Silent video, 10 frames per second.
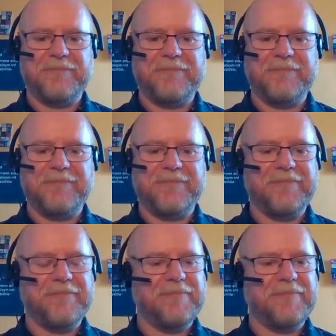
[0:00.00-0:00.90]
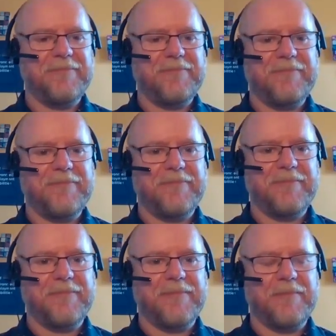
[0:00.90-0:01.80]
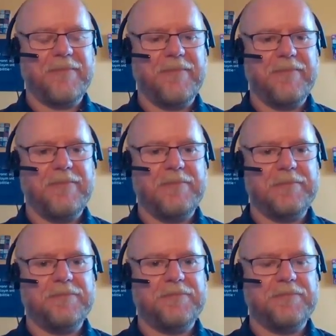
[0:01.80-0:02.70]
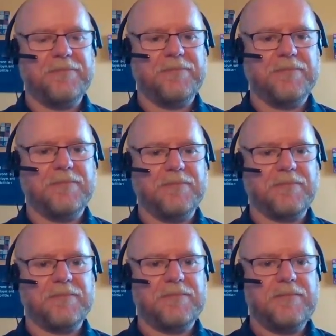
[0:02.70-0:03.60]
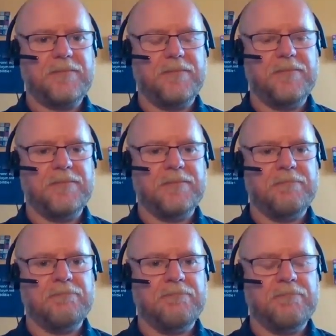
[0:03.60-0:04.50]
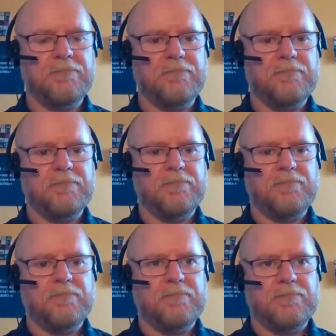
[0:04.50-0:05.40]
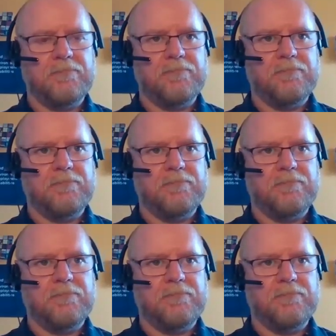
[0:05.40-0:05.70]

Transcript: (silent)